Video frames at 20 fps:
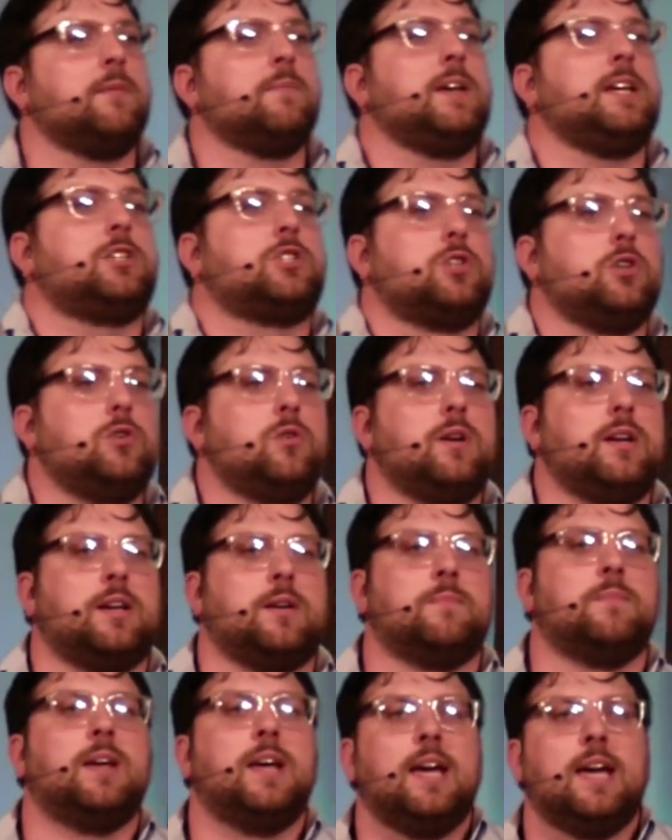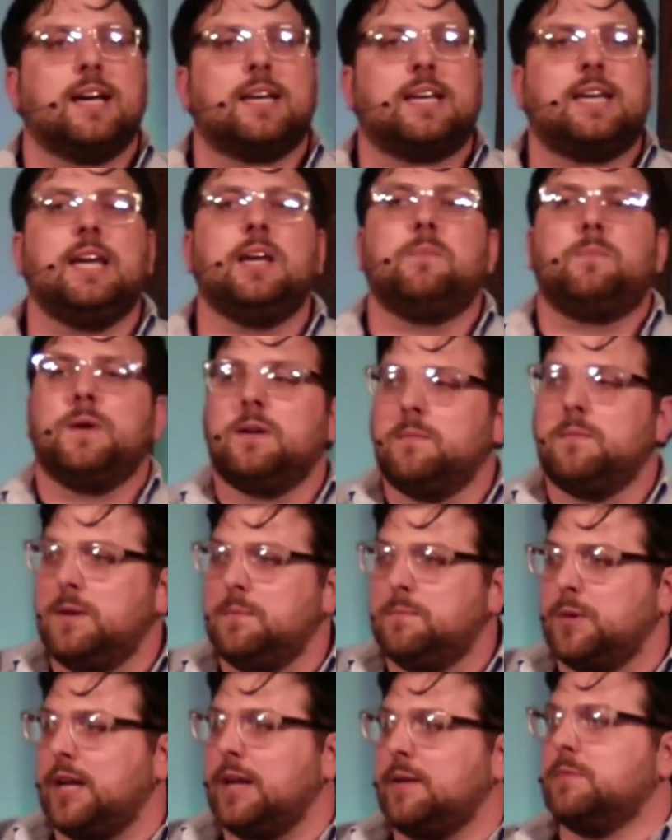me to Him, keeping me
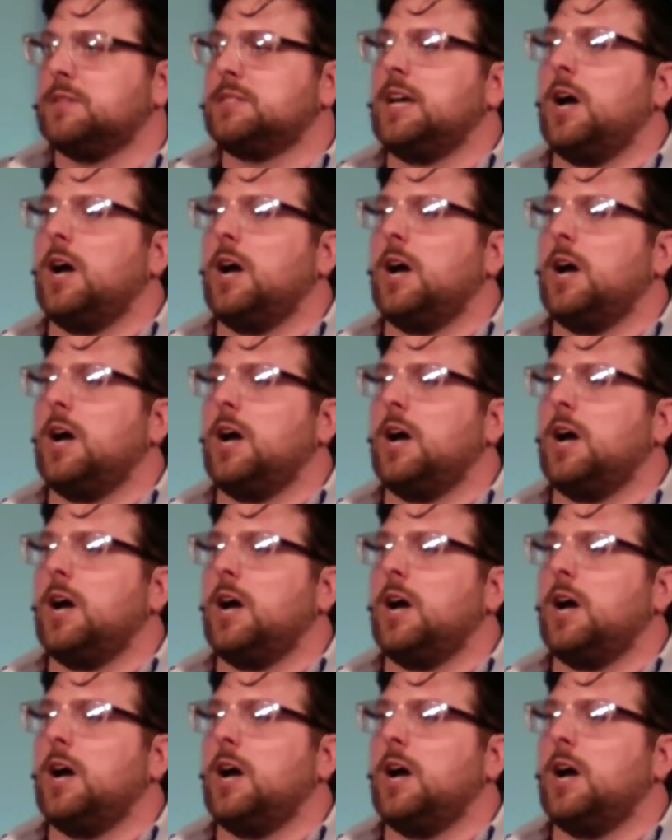blameless,